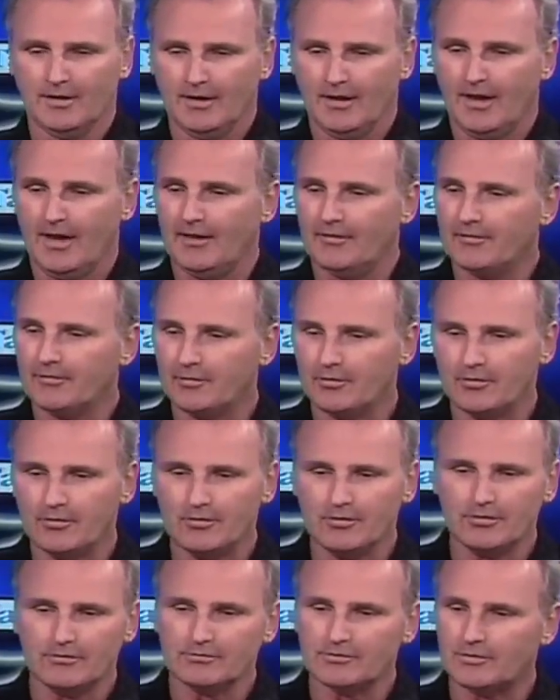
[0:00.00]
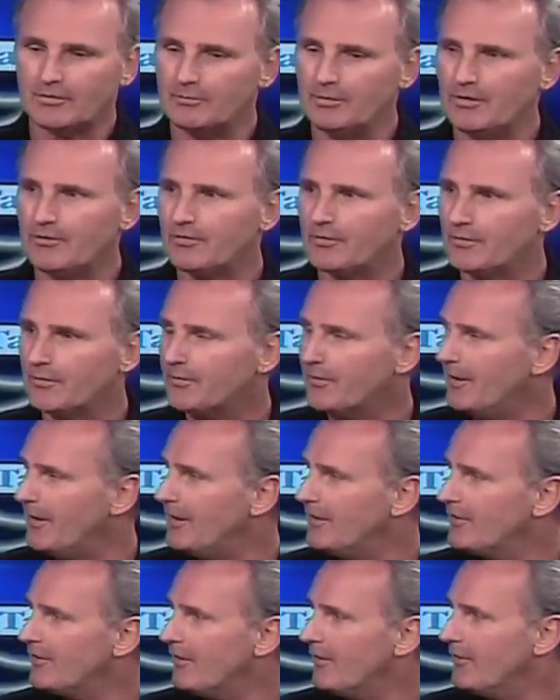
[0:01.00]
And through some mutual
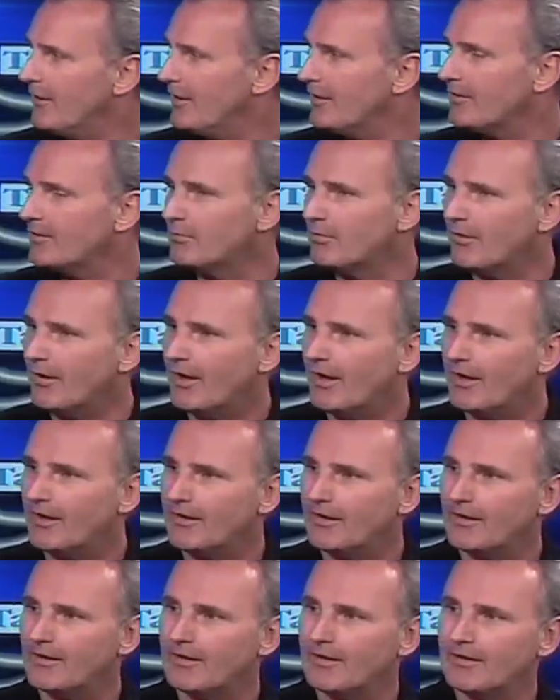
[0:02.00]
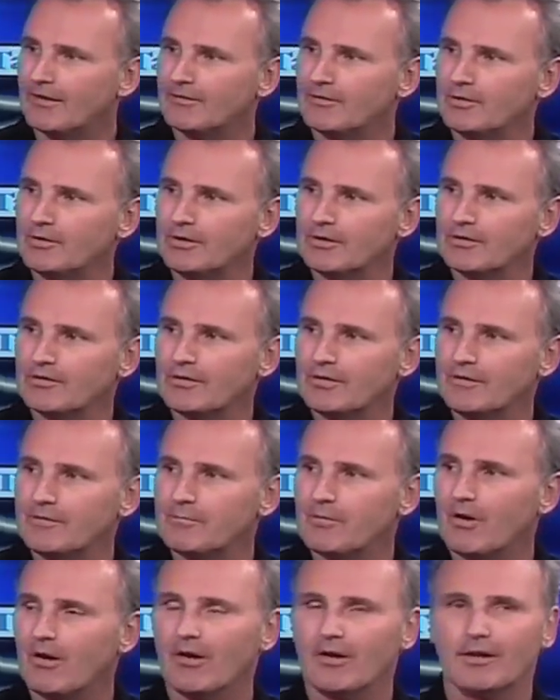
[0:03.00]
friends, I ran into Brad at a New Year's
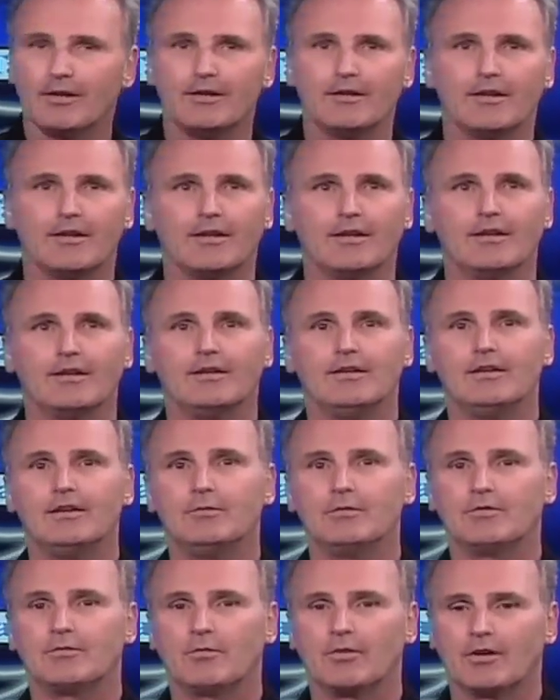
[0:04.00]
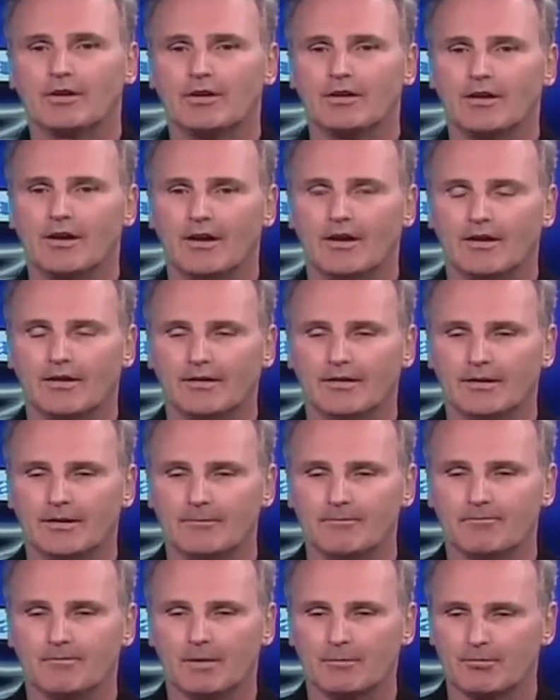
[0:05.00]
Eve party, and he was working on
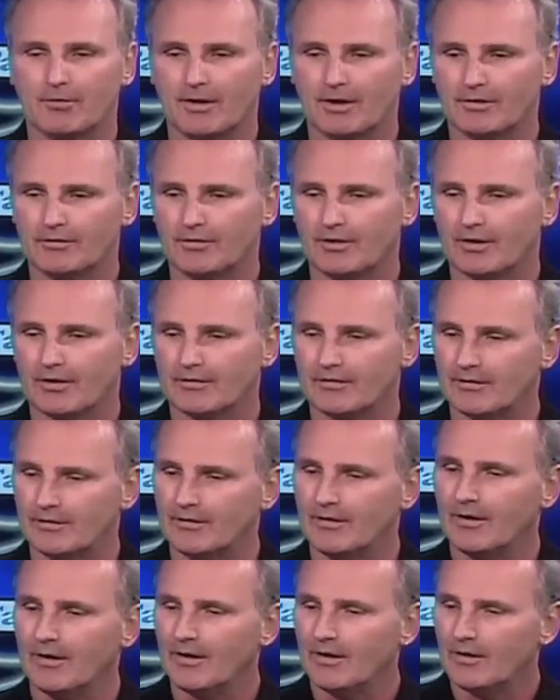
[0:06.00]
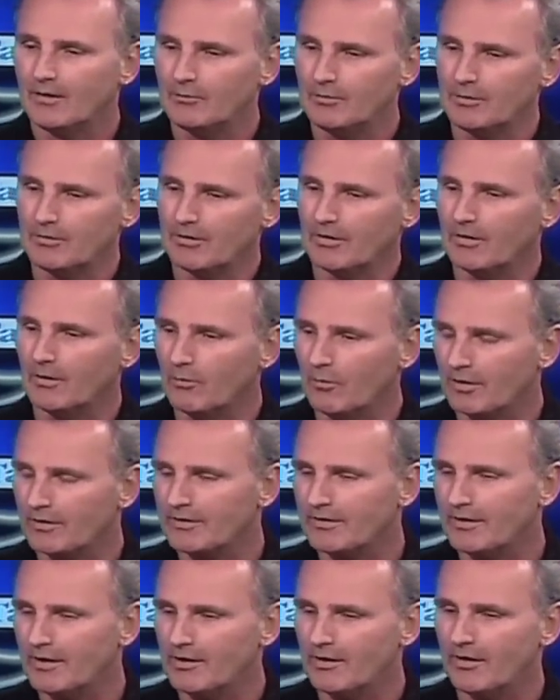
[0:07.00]
a project, and we were going to work
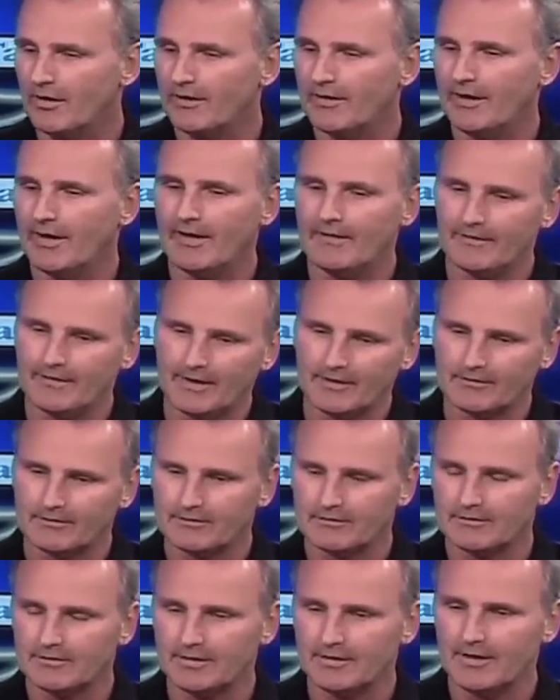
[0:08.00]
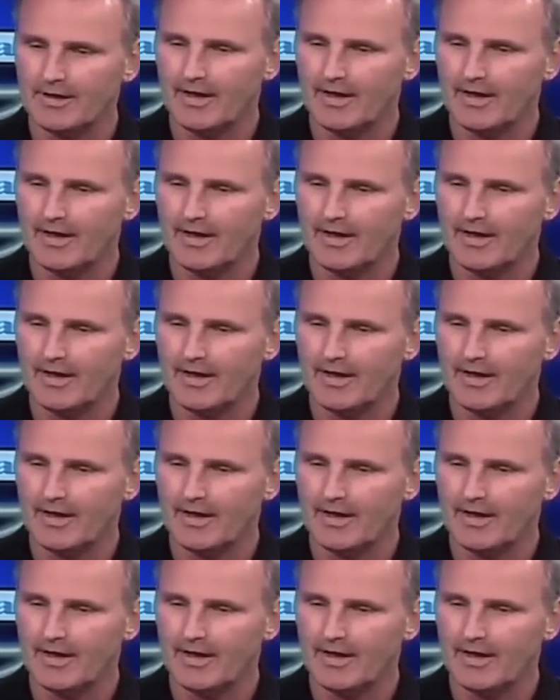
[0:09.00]
together on that, and that didn't